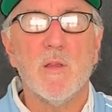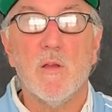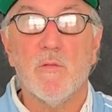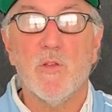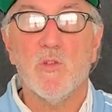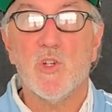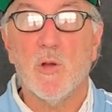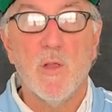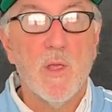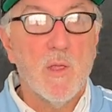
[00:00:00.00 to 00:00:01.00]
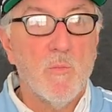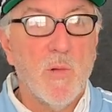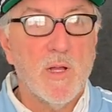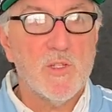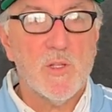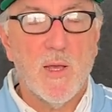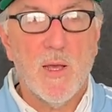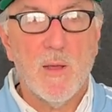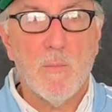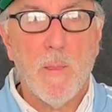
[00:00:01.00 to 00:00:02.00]
in the near future. But
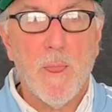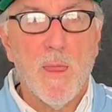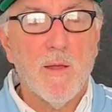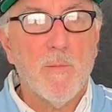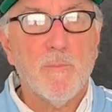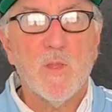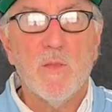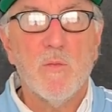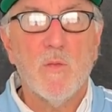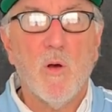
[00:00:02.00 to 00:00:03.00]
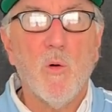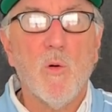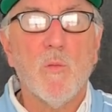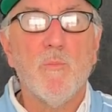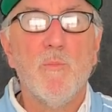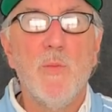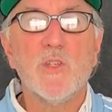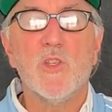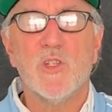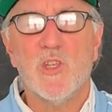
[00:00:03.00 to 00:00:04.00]
the whole
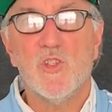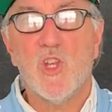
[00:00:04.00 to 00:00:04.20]
business has